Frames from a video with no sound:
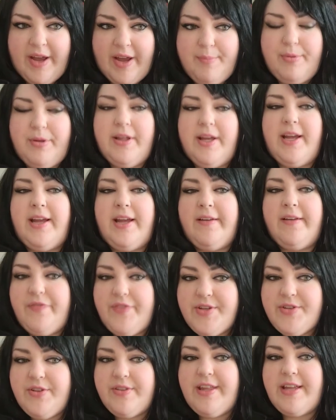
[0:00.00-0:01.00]
play.
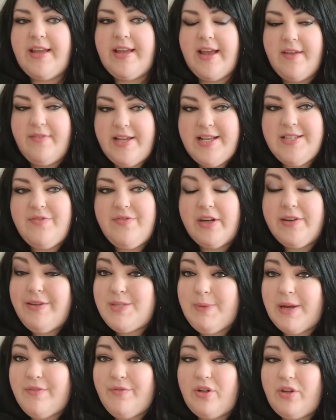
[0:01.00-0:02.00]
These are, like, he's very
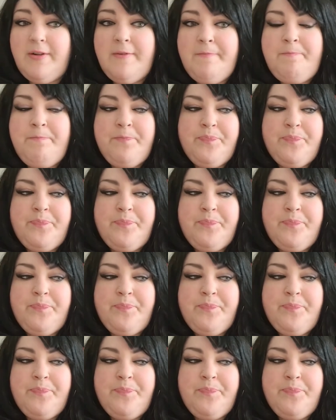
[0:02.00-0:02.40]
respectful.